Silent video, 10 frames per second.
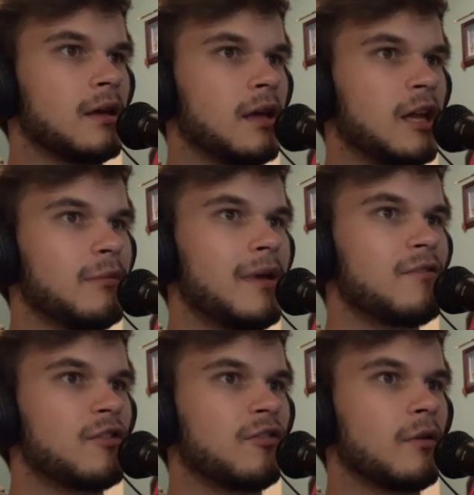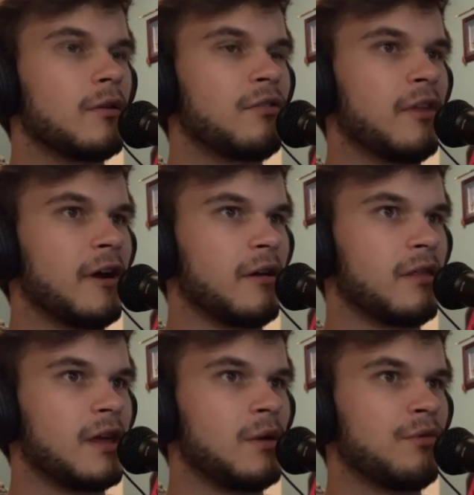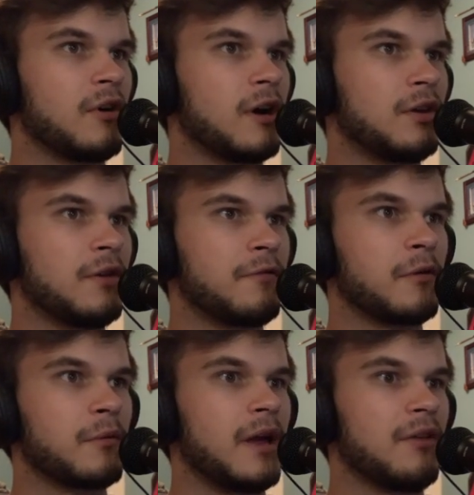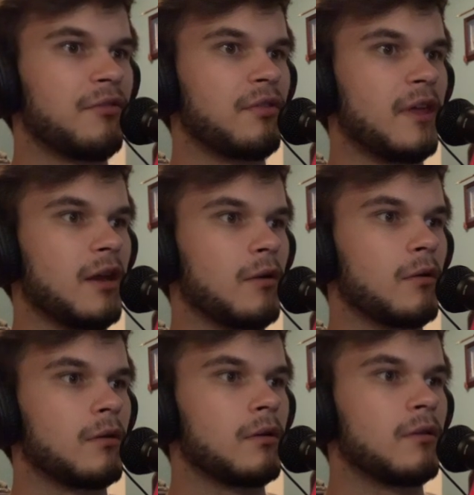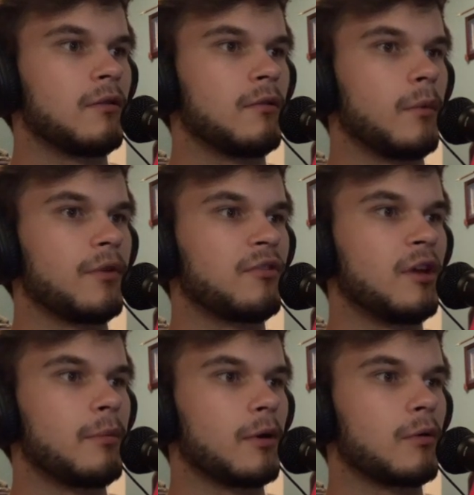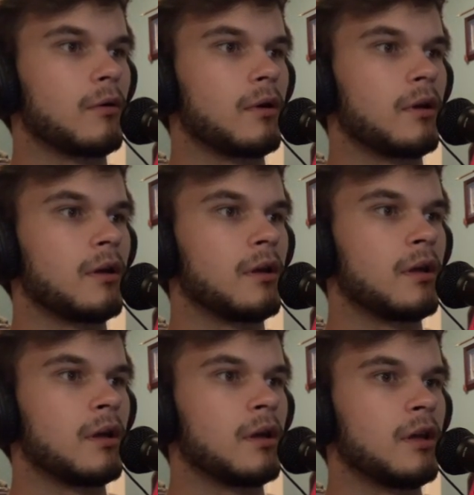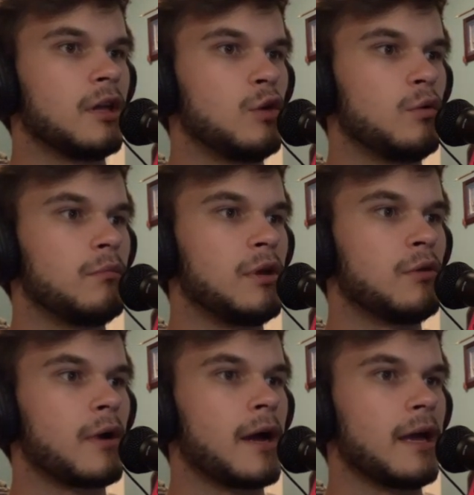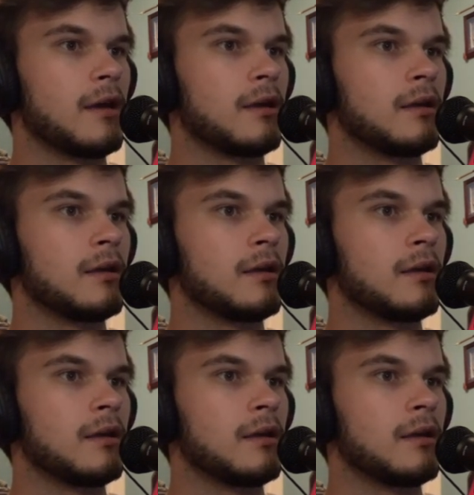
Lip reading: And you may have just noticed there that you saw a different race than what's typical. You would be right.